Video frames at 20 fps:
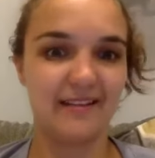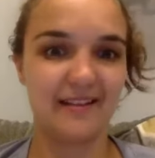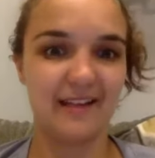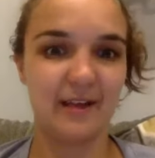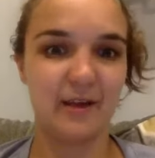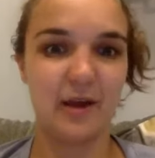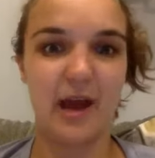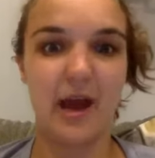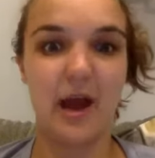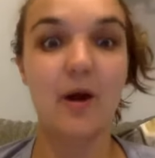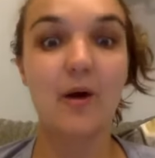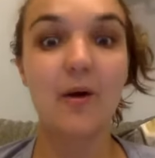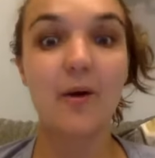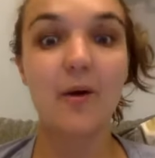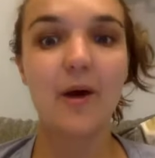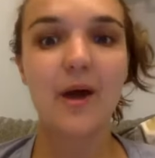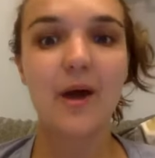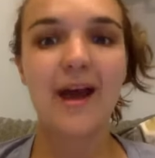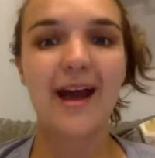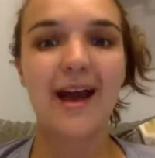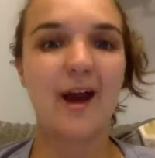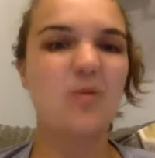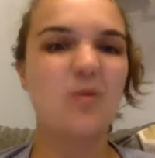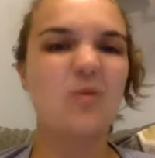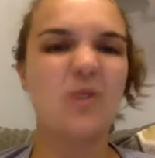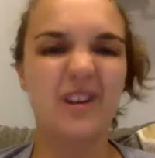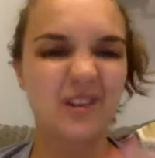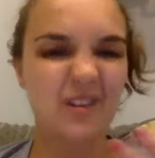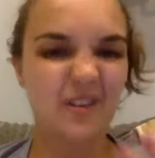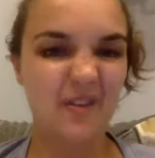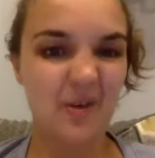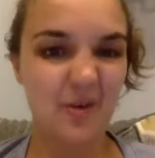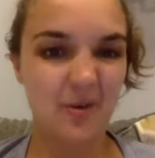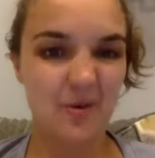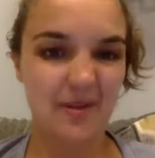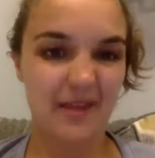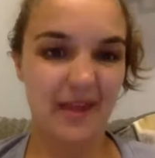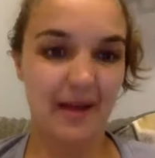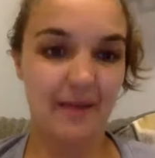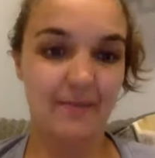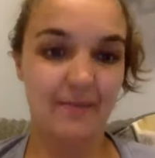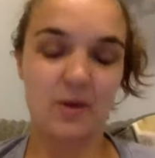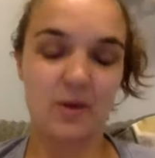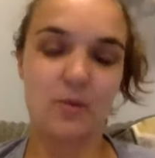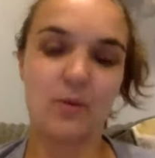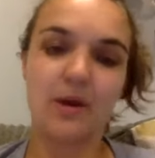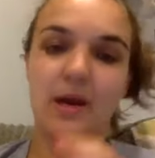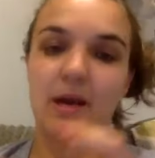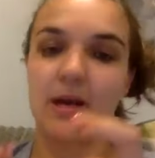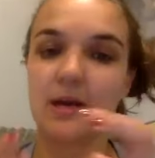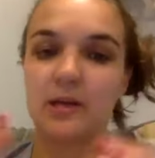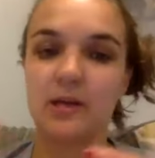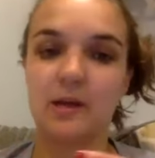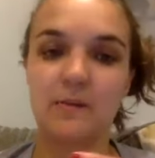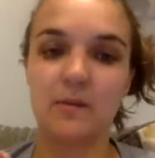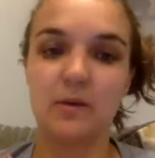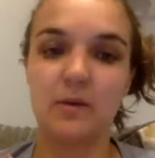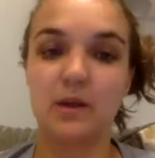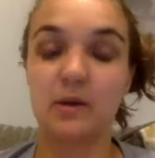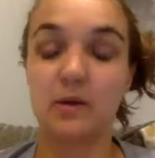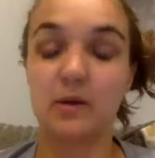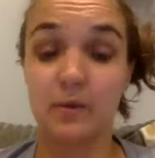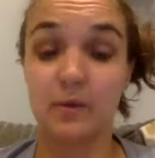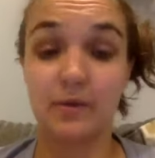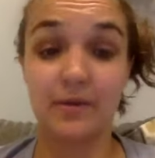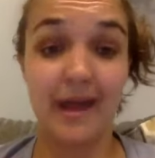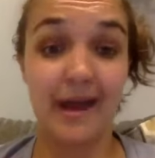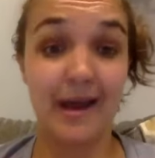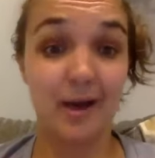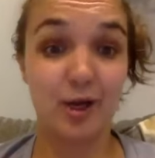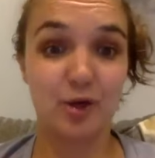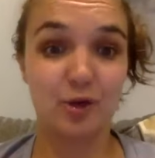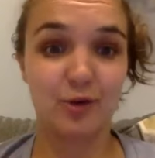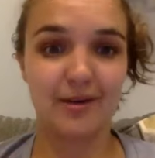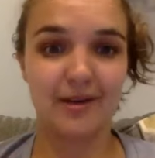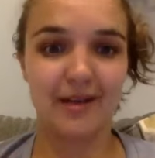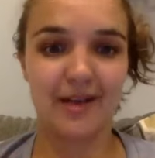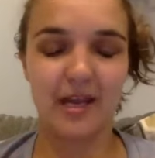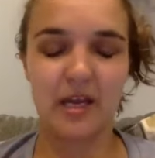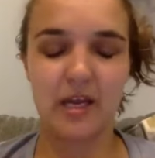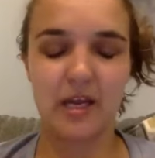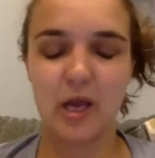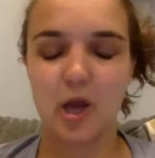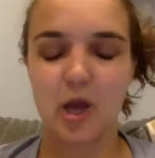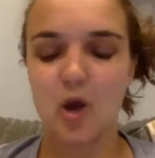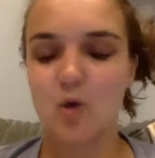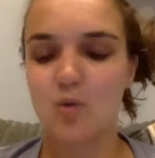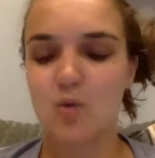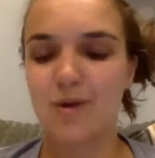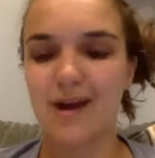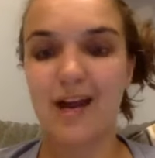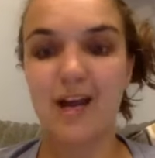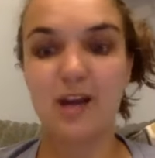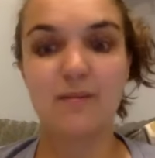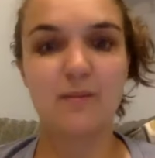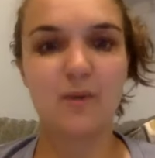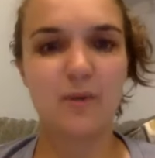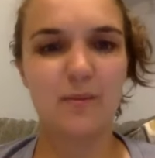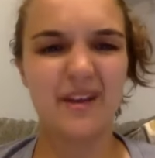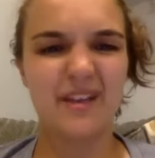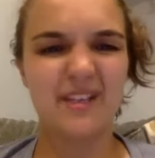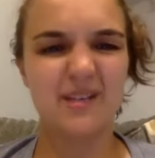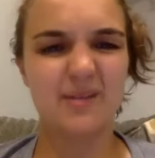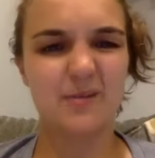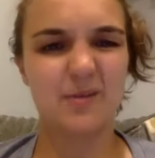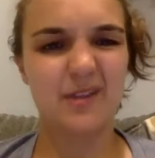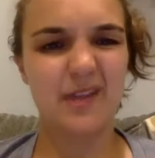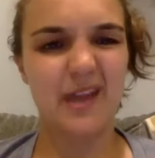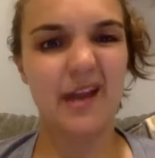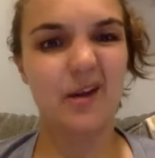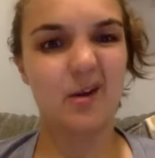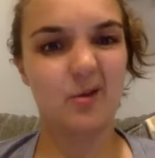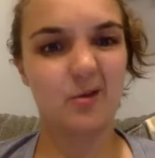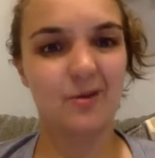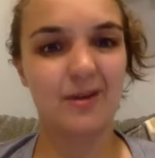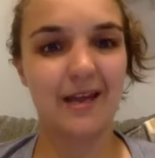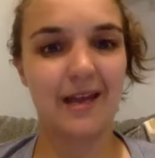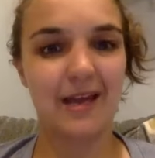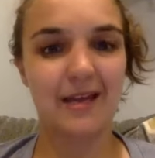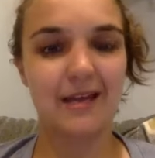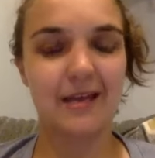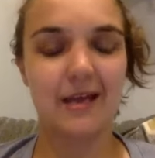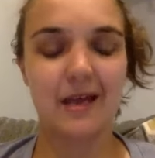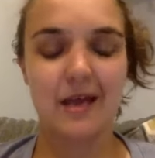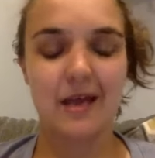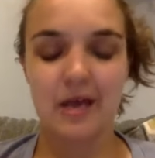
Like how wonderful would that be? What kind of community would that create? What kind of momentum would that create?